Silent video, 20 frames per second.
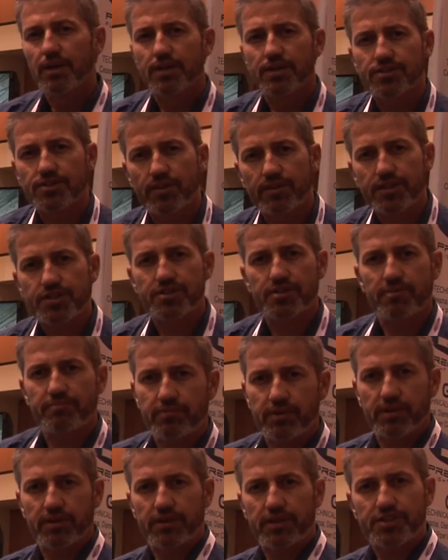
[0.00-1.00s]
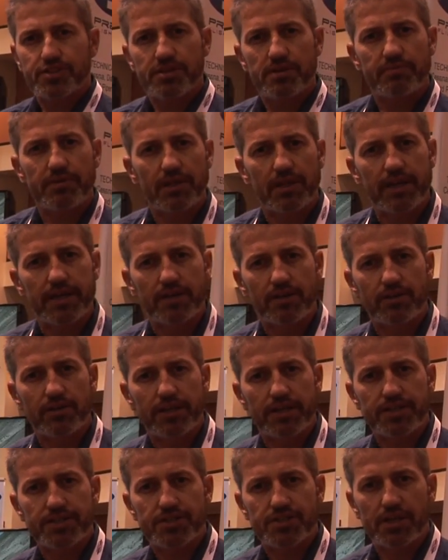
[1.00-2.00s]
So this this simulator
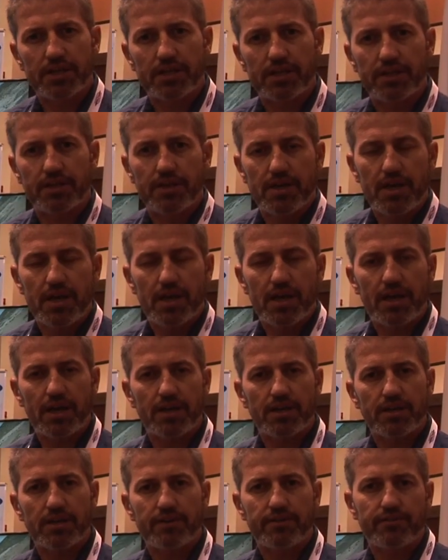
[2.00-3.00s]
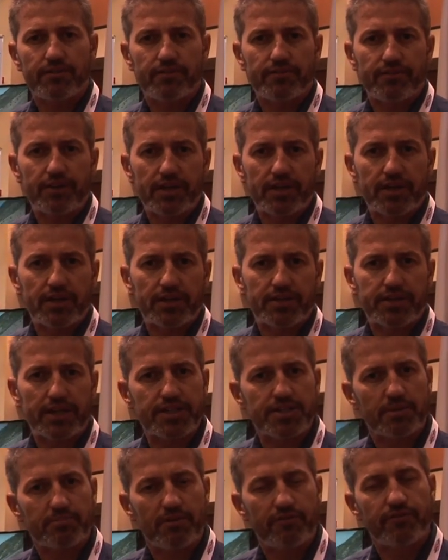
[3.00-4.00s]
is uh, uh, it
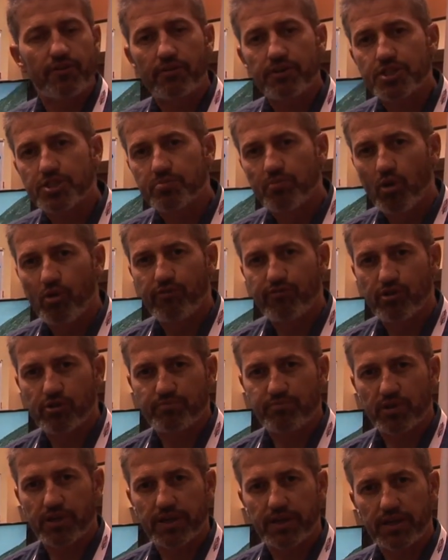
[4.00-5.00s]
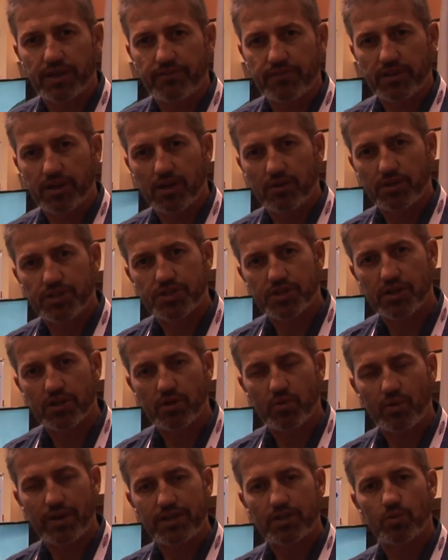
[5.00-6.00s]
takes up a very small footprint, even though it's
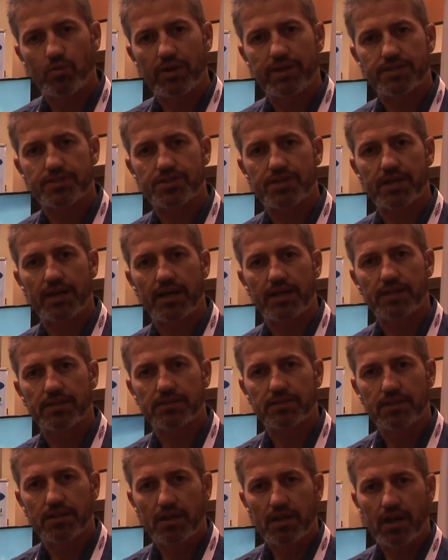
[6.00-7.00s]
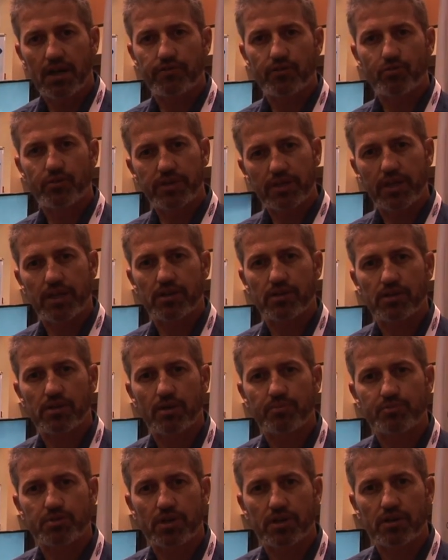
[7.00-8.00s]
a one-to-one -one scale of a real
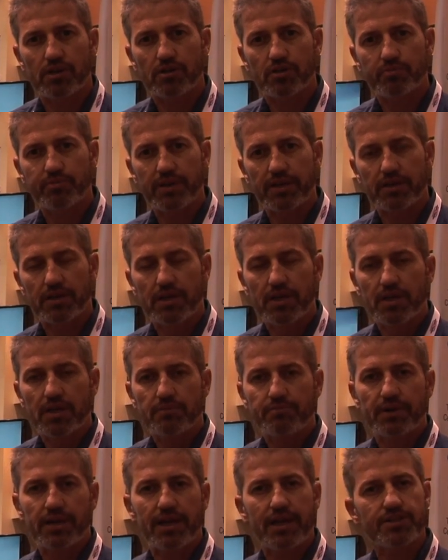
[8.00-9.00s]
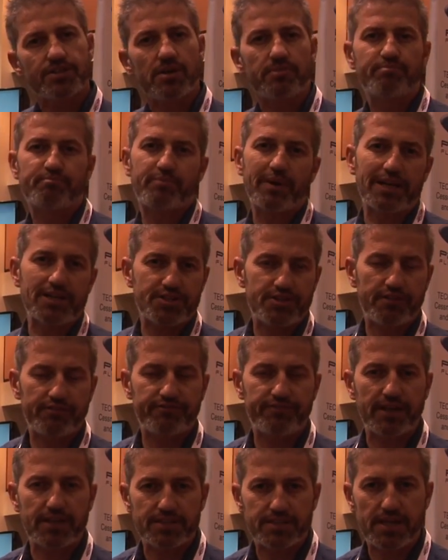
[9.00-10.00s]
helicopter cockpit. But it has a bunch of
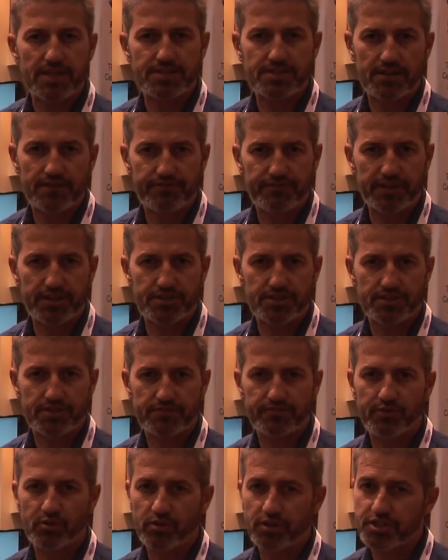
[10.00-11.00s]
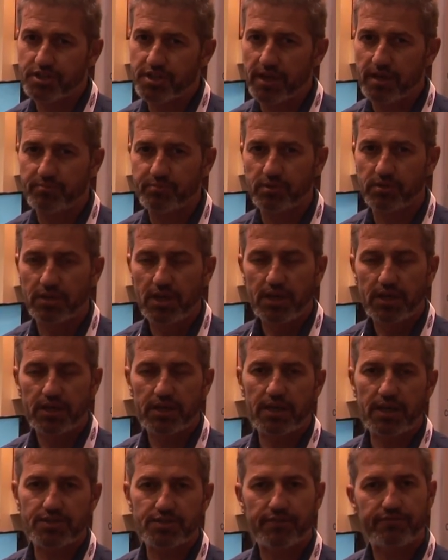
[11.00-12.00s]
fantastic features. For example,
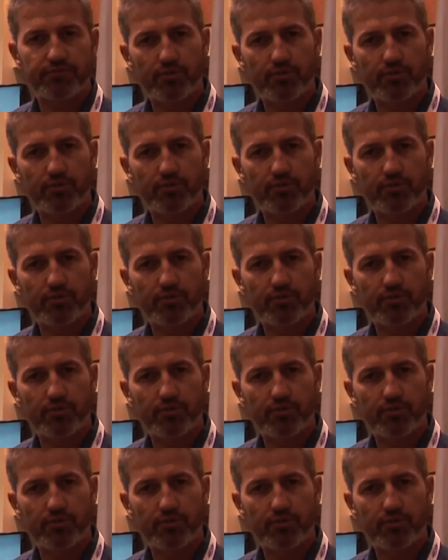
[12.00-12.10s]
it has a